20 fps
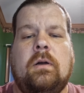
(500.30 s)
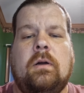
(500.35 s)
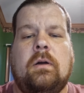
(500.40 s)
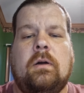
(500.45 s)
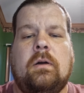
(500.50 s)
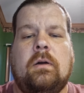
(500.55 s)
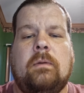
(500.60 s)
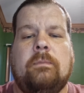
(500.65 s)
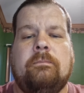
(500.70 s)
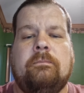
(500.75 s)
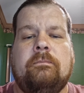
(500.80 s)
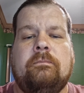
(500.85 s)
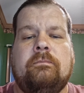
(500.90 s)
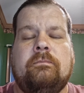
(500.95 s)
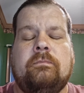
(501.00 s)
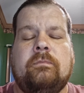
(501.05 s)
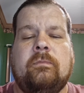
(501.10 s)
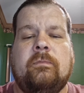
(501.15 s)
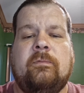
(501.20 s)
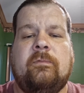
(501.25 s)
um,
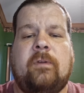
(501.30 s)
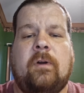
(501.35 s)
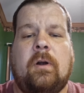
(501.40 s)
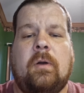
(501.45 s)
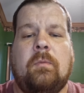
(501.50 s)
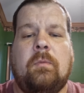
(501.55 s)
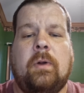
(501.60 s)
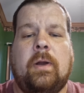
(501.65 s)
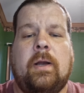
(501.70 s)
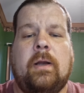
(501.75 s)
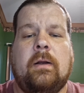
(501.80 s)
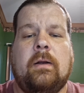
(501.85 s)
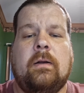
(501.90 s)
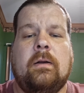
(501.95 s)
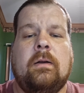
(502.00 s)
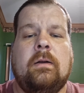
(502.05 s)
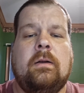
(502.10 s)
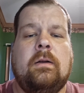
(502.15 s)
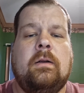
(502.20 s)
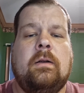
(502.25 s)
firmware,
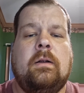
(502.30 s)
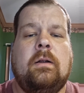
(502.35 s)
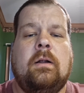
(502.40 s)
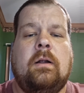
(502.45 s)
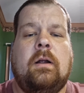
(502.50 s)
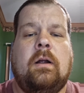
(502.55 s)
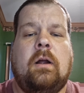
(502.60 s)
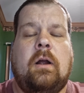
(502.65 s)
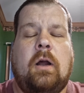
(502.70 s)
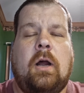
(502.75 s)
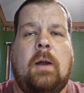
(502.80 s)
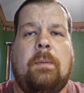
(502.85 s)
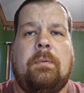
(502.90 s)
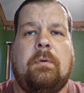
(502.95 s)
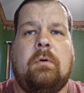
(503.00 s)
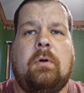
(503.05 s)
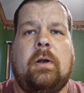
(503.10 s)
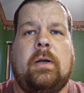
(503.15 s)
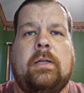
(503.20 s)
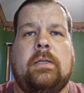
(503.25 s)

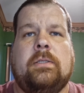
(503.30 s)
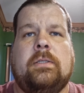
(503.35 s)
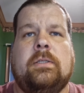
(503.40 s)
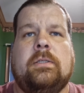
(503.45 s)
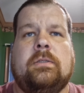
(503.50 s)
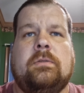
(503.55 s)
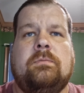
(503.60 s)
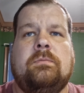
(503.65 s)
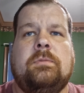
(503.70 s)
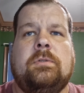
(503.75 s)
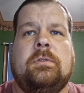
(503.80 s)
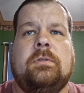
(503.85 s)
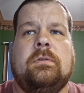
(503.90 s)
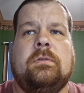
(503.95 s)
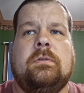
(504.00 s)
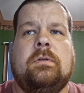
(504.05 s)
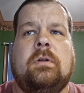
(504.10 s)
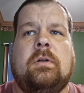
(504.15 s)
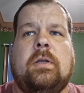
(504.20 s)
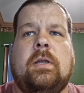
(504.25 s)
operating systems.
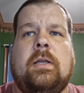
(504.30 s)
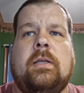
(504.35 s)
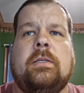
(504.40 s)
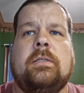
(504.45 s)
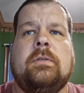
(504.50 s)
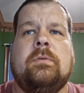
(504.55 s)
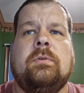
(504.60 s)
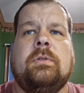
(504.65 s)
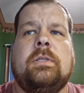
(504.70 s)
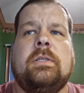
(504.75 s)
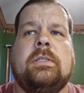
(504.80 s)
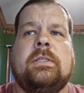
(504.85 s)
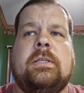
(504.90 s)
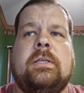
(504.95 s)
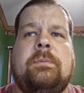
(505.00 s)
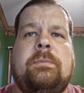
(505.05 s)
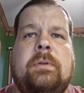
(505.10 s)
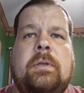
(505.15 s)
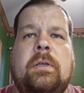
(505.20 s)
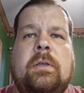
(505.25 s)
Okay, so what the
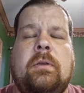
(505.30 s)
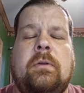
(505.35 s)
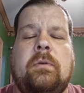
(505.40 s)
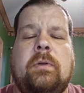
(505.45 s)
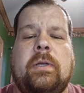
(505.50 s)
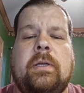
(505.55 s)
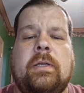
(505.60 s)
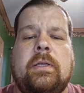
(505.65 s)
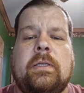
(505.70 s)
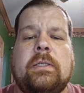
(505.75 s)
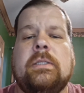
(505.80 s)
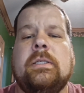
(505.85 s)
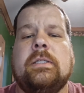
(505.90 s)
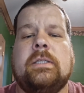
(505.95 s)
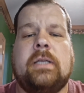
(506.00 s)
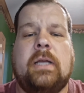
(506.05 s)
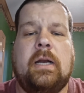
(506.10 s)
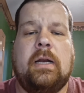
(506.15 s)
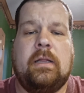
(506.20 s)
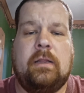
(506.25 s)
CPU
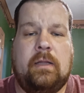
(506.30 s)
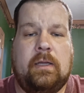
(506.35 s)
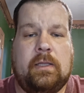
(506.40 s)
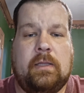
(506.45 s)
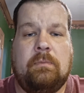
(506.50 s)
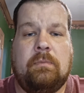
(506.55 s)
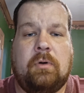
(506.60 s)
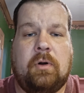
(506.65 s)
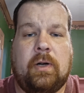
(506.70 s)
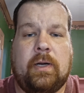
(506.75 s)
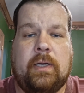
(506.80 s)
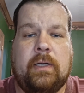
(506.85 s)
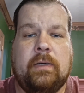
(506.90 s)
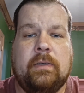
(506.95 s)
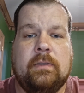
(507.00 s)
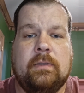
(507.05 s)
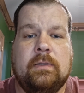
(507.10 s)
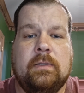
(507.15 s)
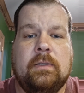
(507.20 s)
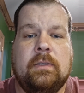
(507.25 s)
is kind of like the brain.